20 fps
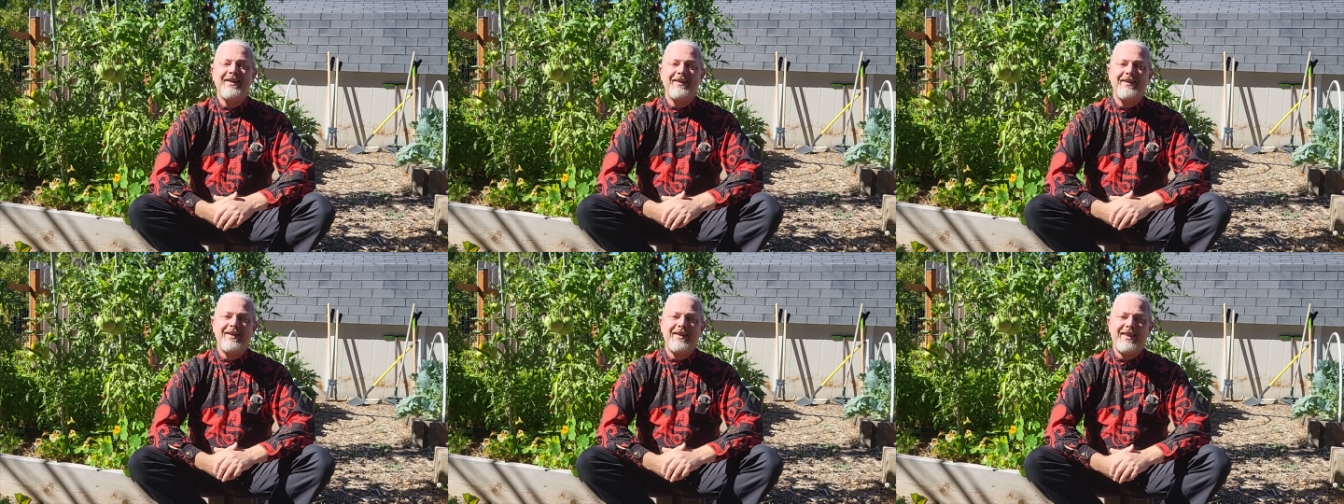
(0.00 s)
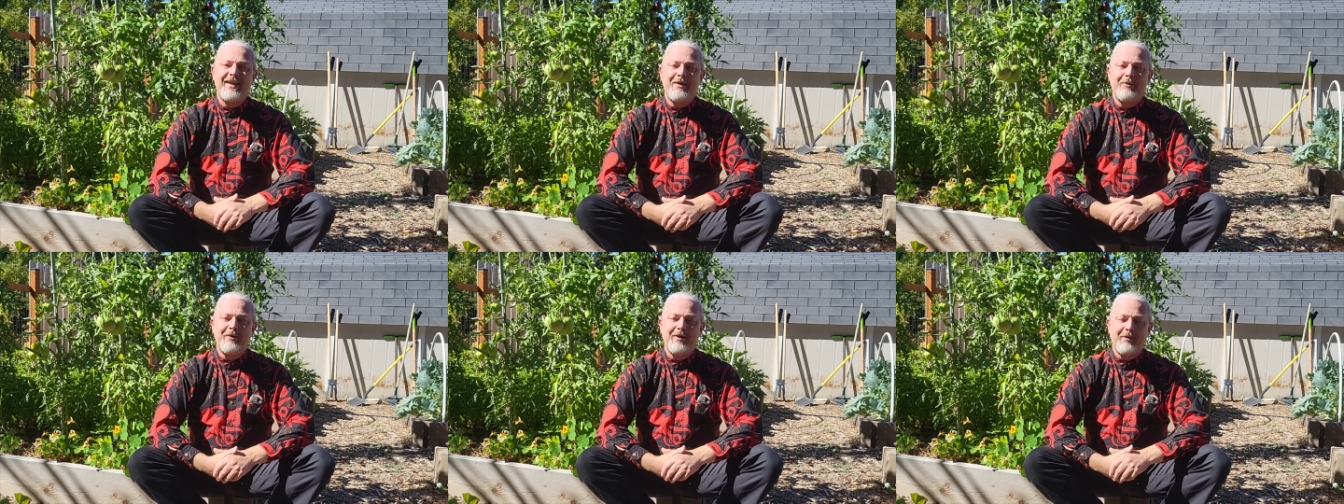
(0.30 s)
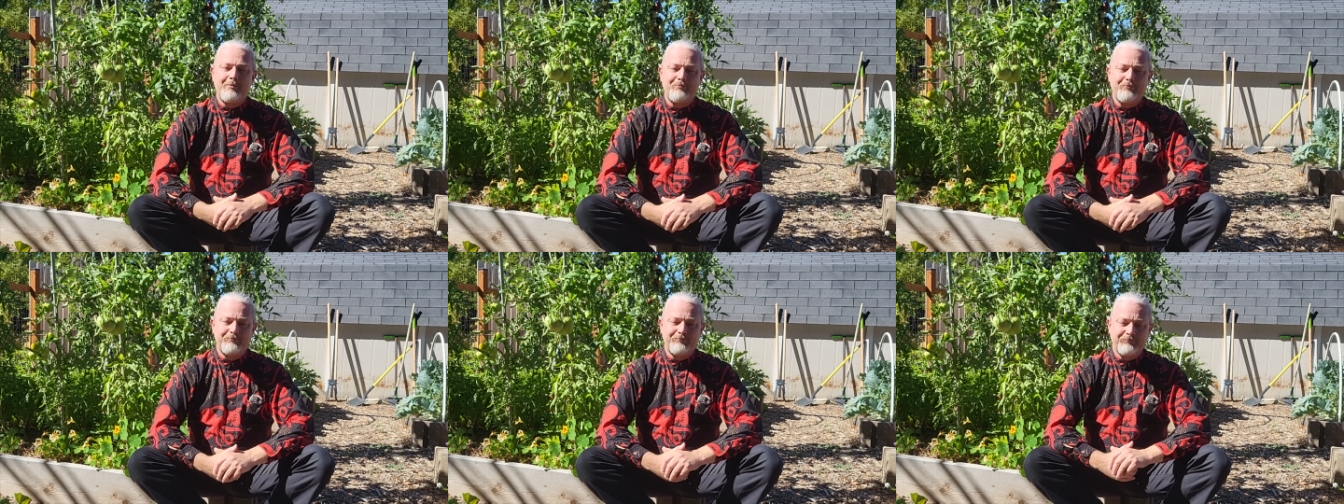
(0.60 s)
that they
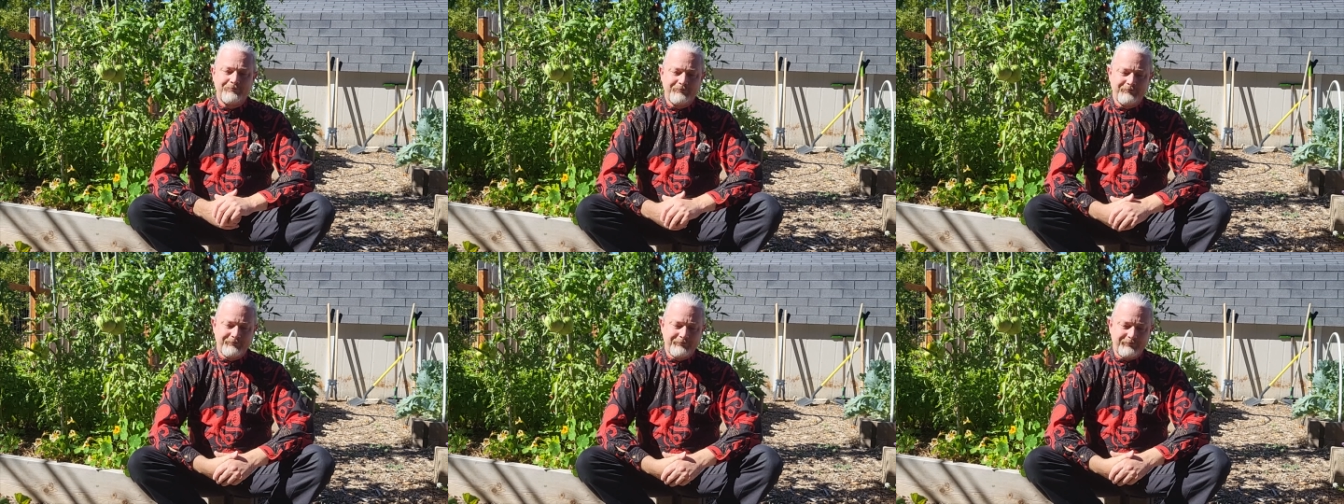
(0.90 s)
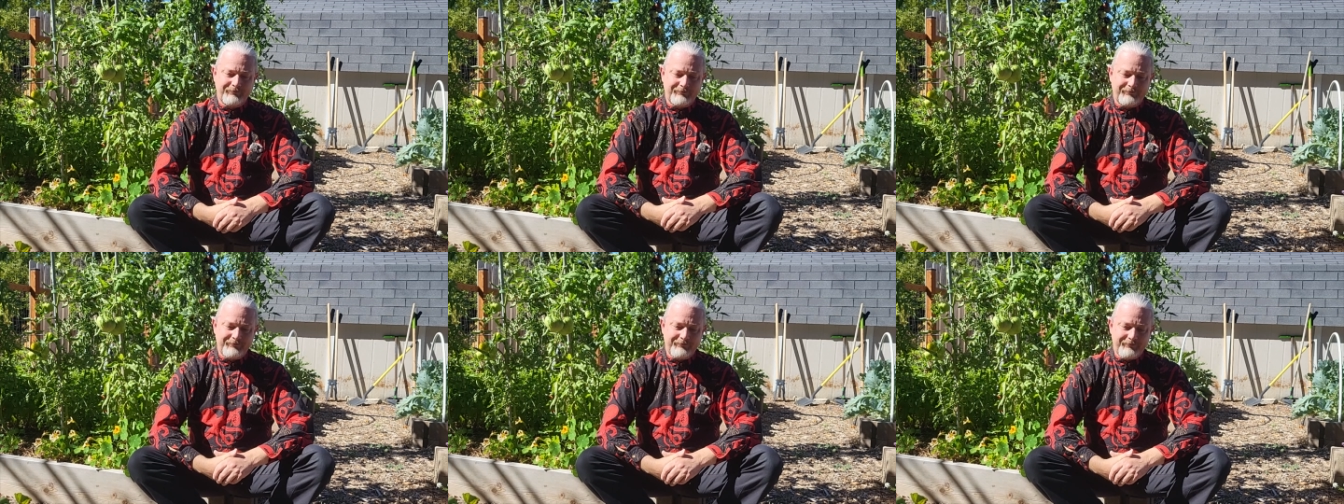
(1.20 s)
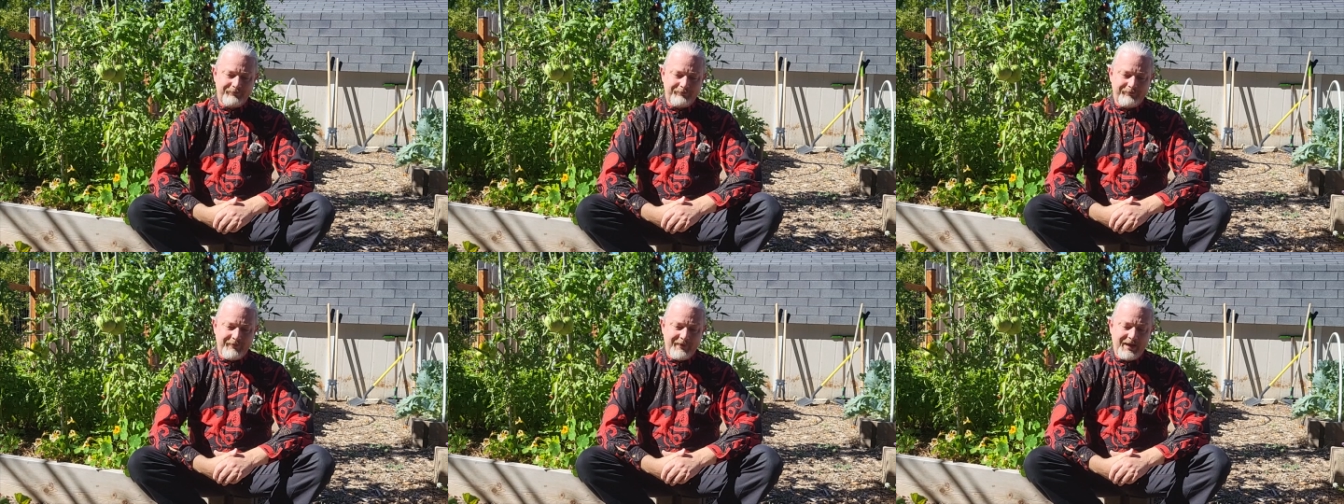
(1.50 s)
were
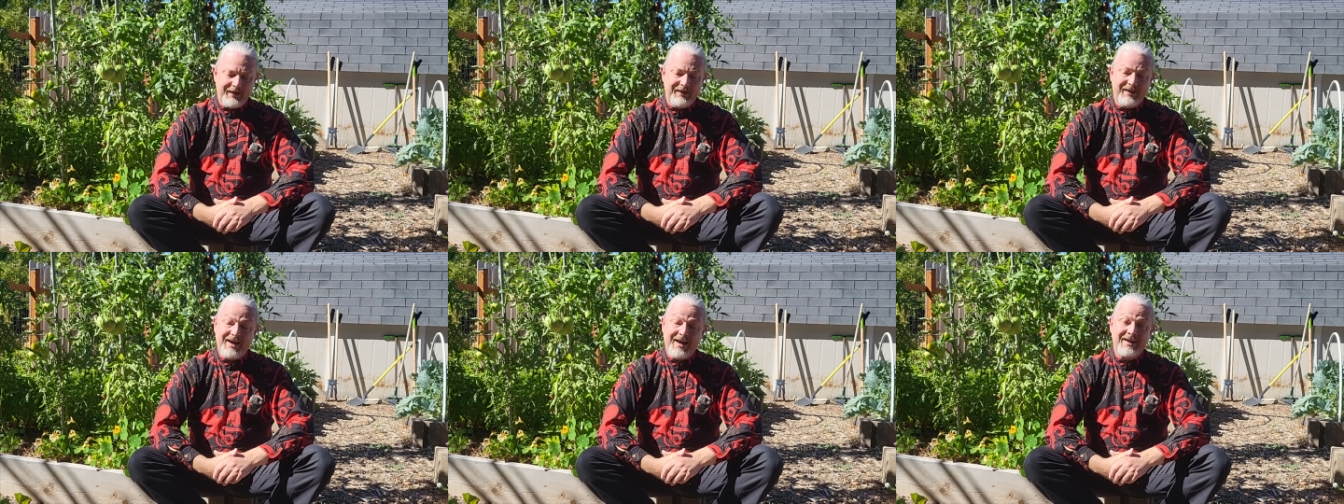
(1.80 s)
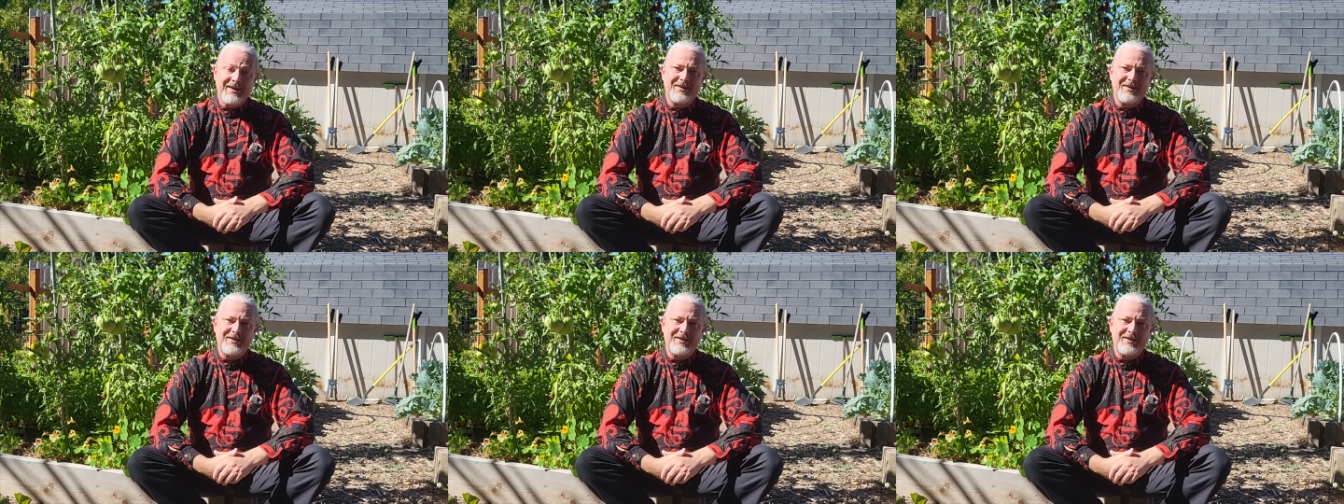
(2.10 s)
kind